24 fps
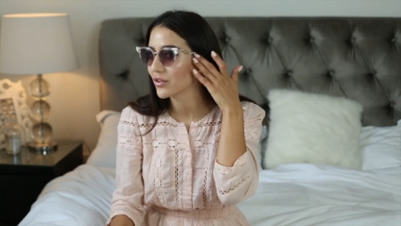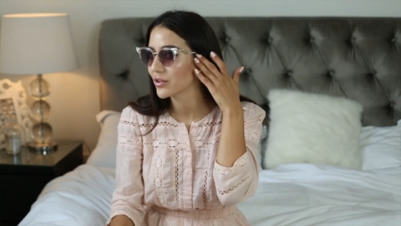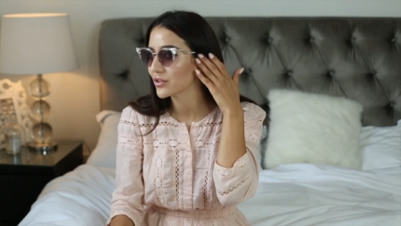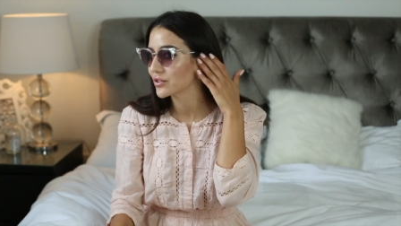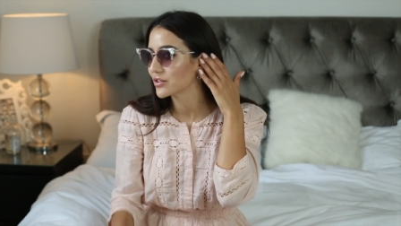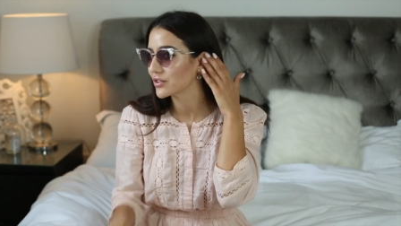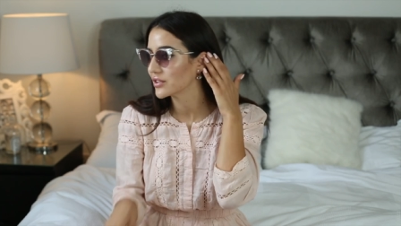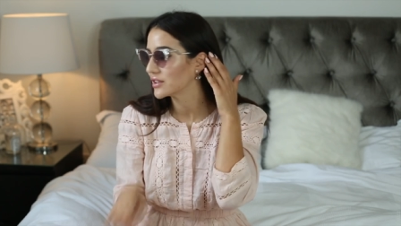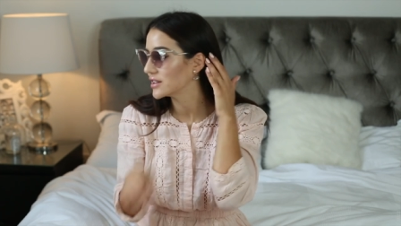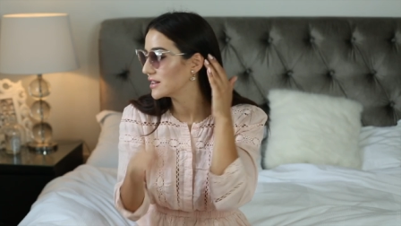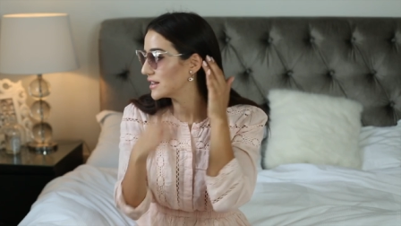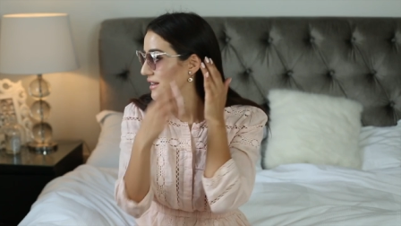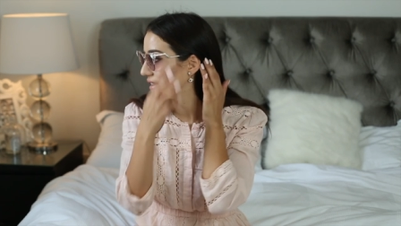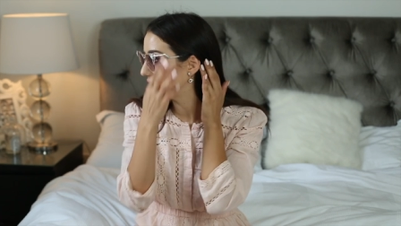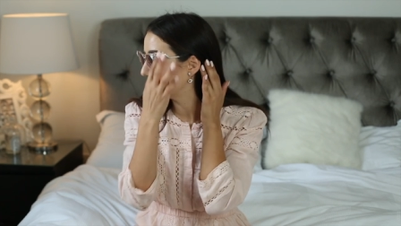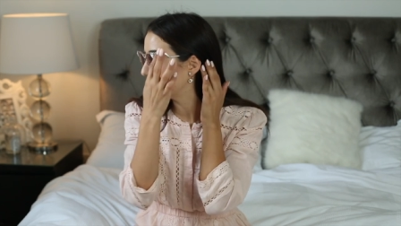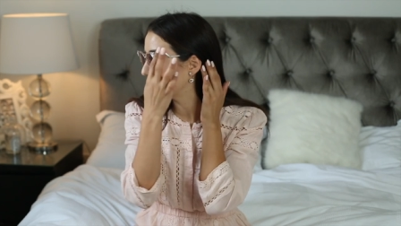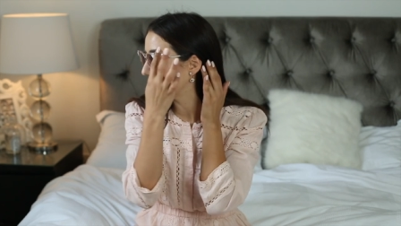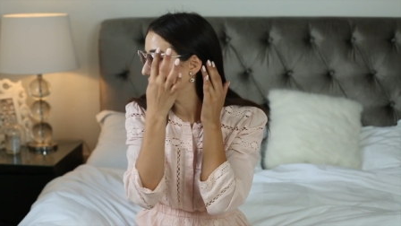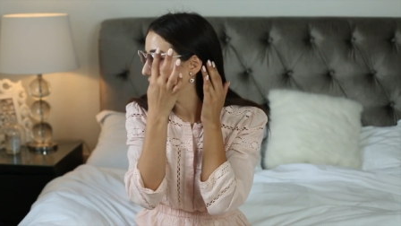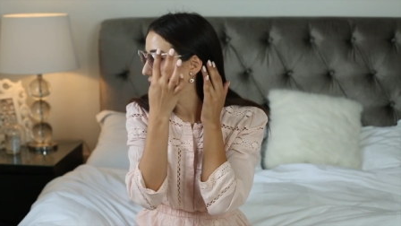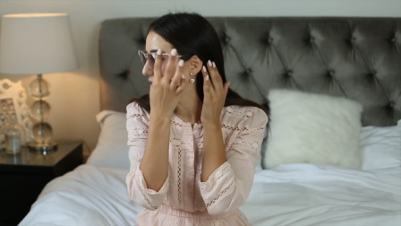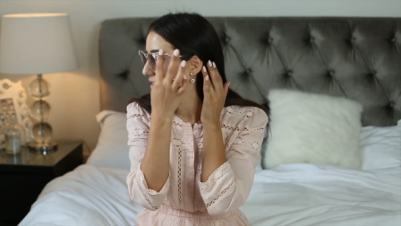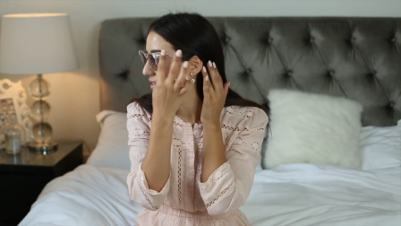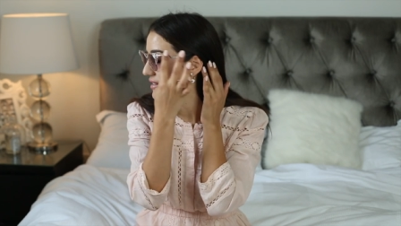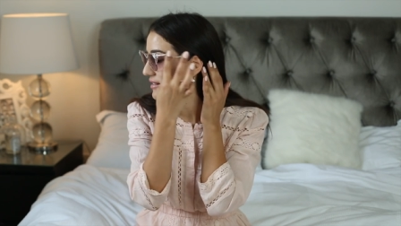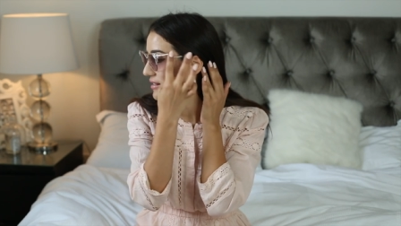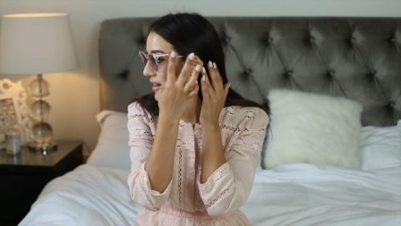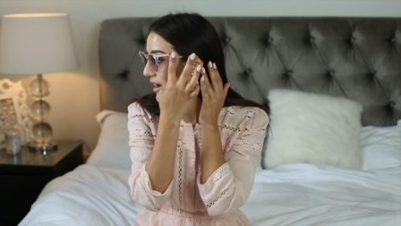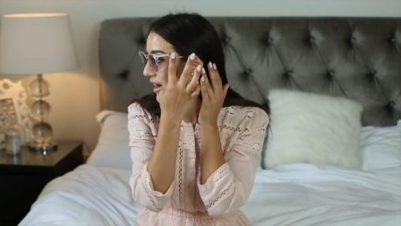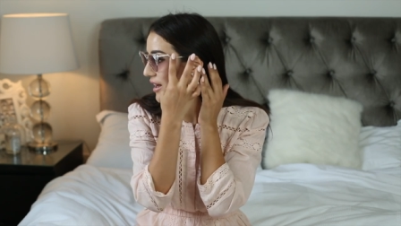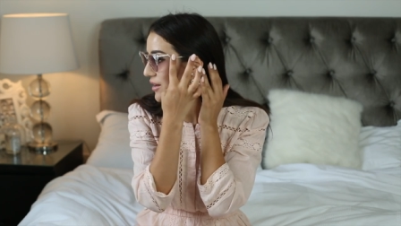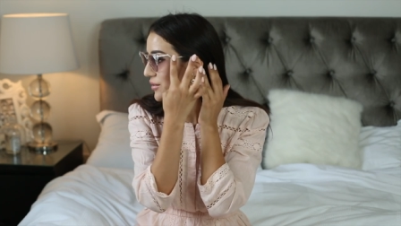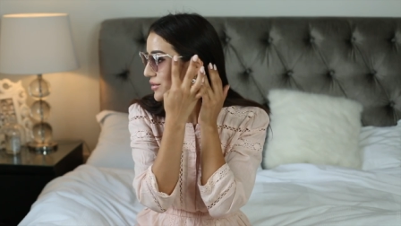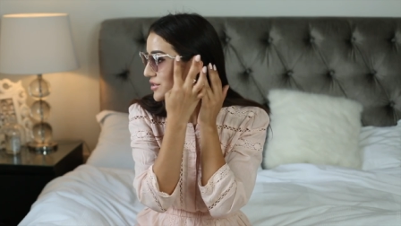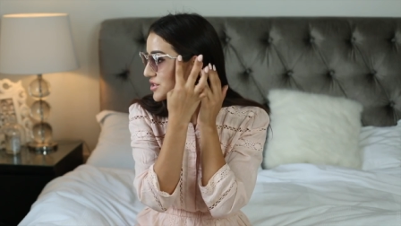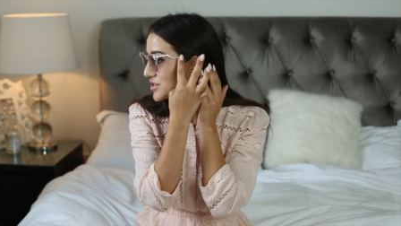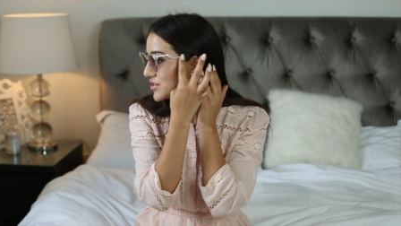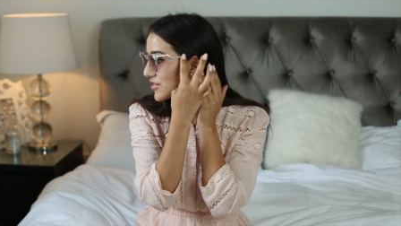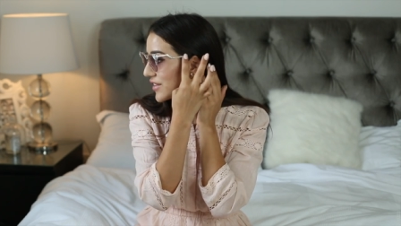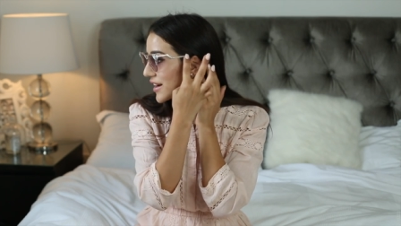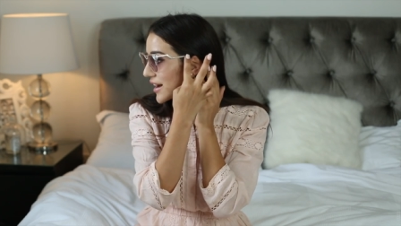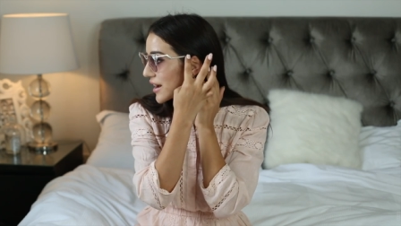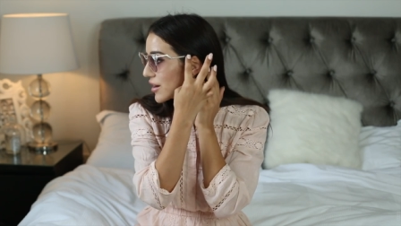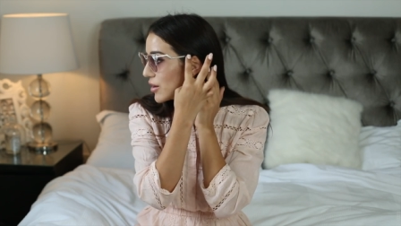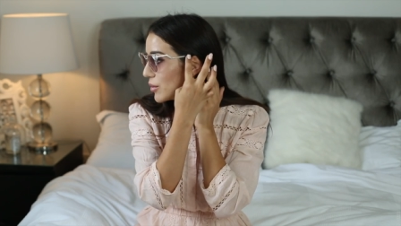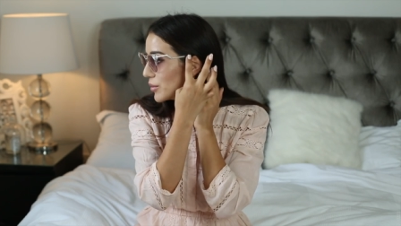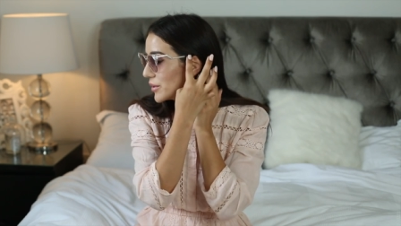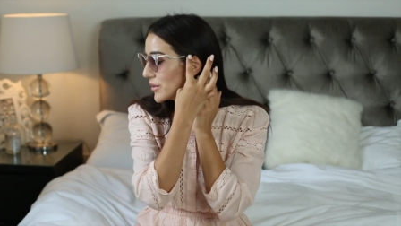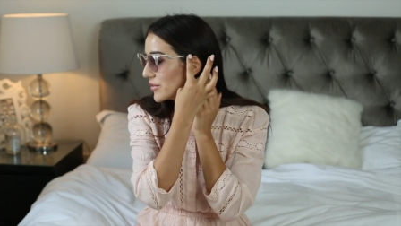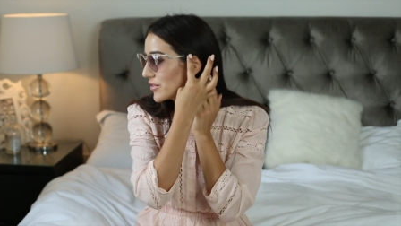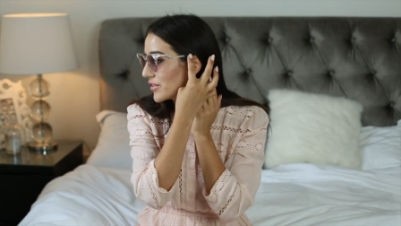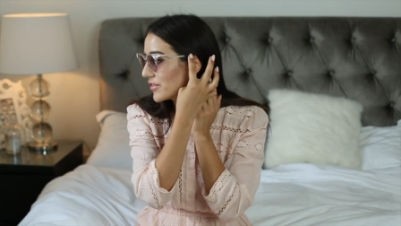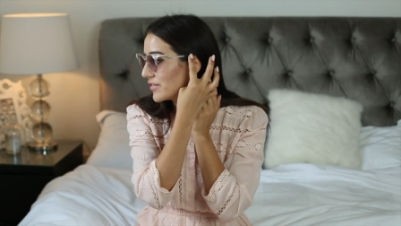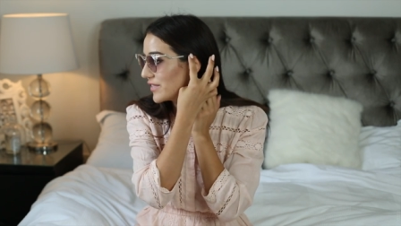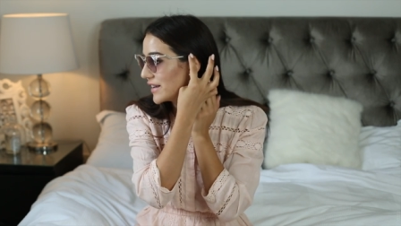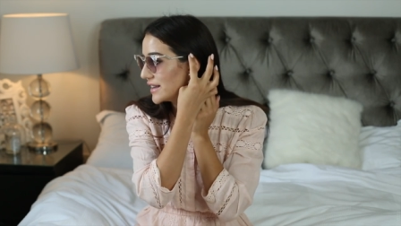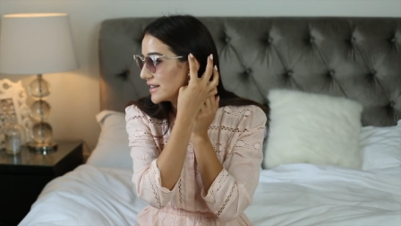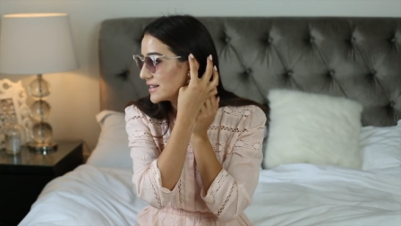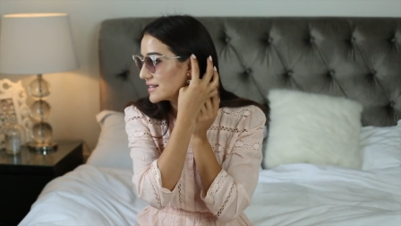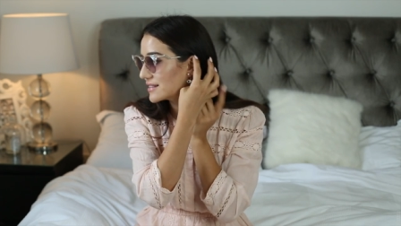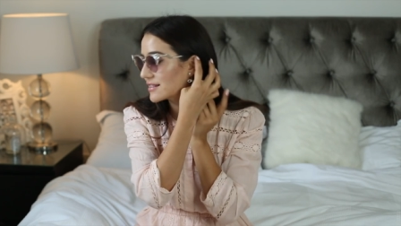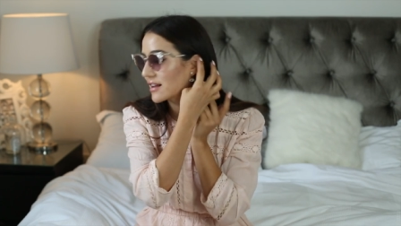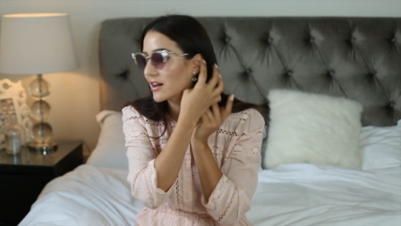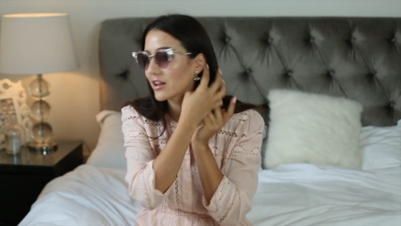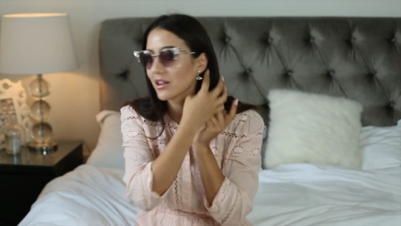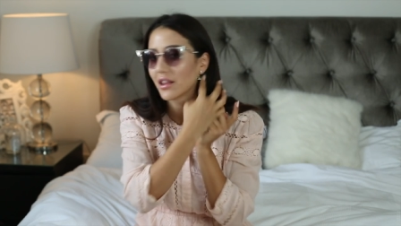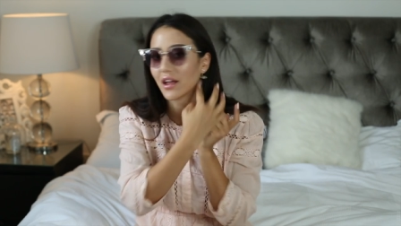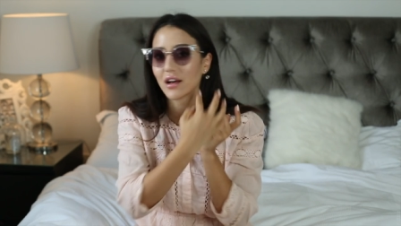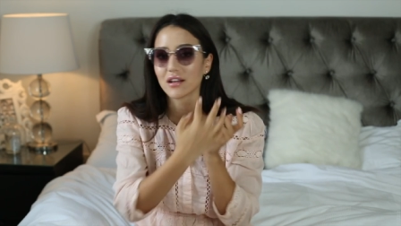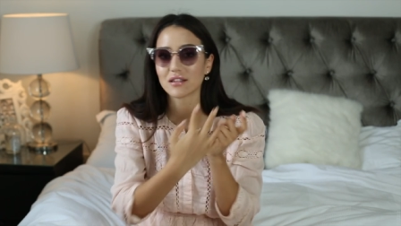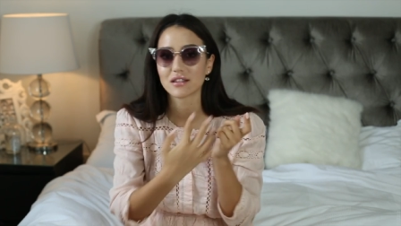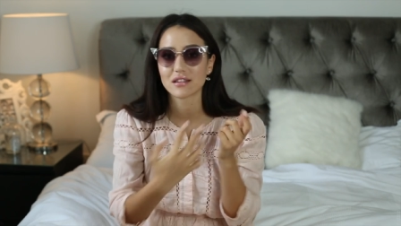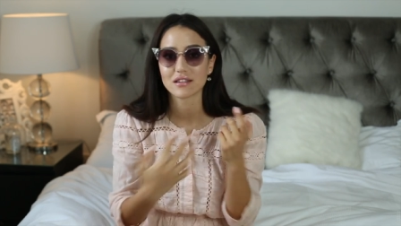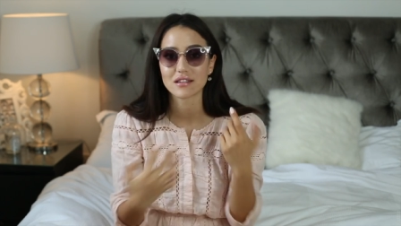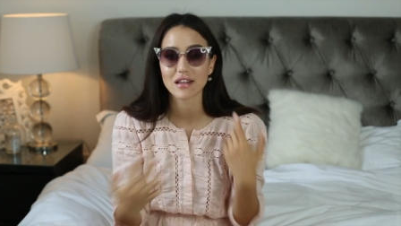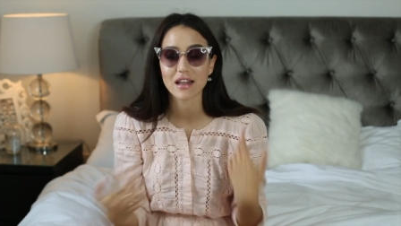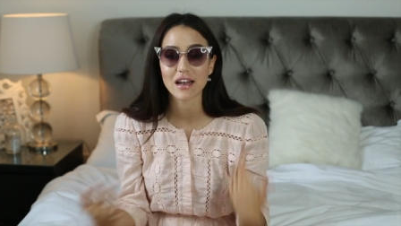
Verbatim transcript: also the detailing on the side, which is very common for Fendi sunglasses.